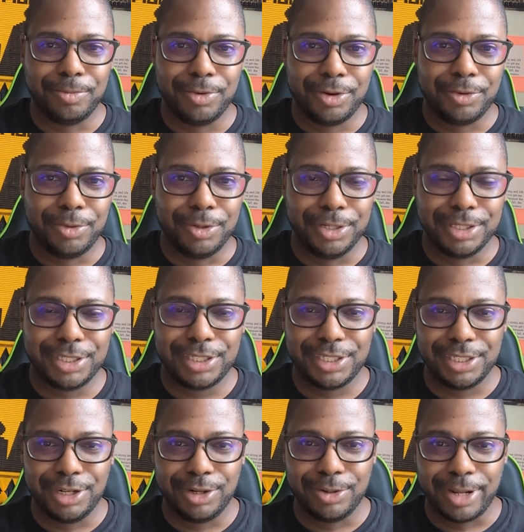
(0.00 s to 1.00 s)
which
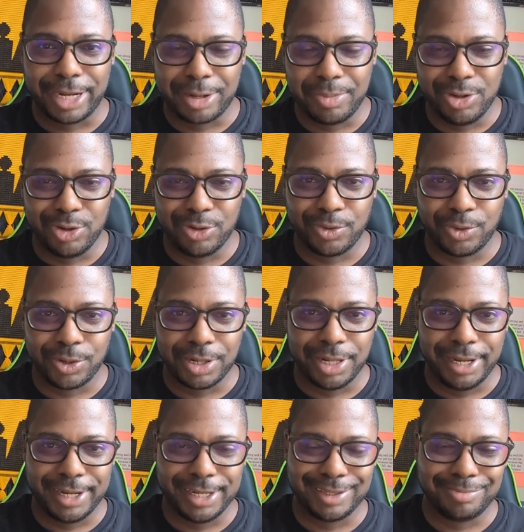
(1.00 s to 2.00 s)
that could be useful in
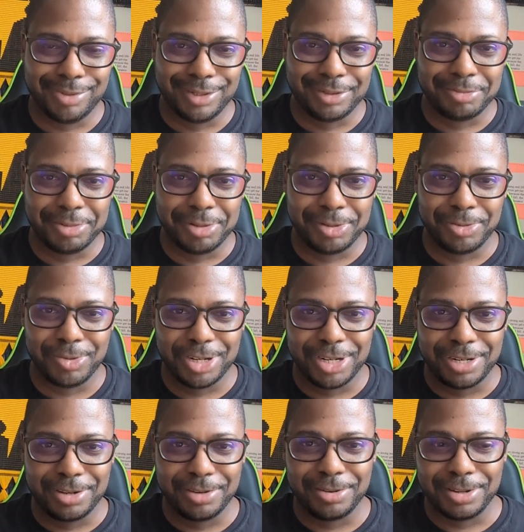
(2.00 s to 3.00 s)
class, but I mean we
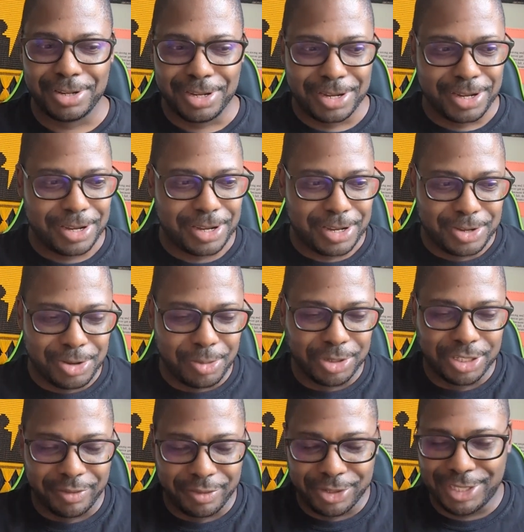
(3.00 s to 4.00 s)
you almost
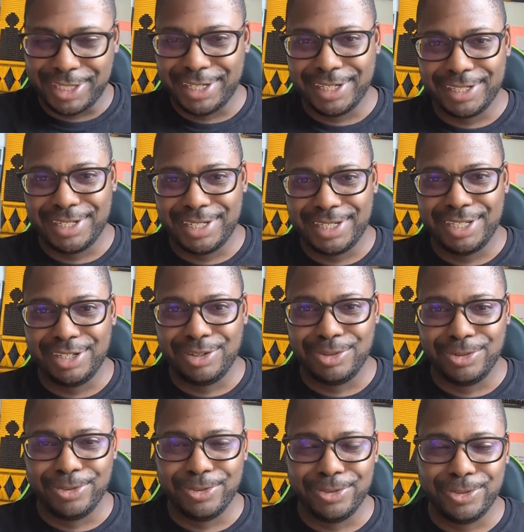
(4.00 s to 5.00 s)
never see it
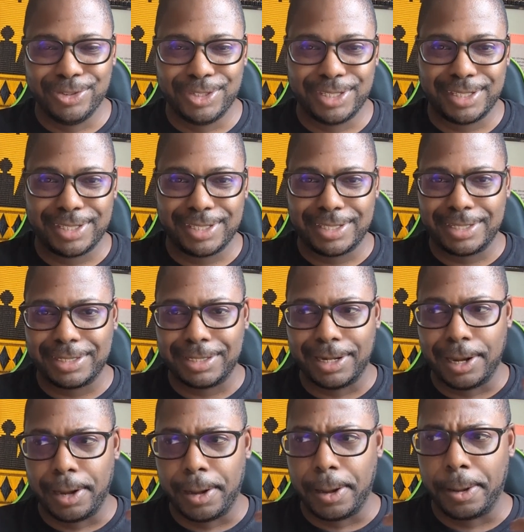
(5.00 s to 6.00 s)
used
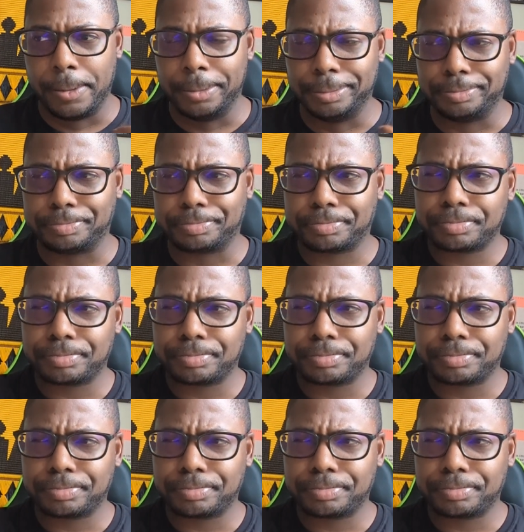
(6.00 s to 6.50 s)
um,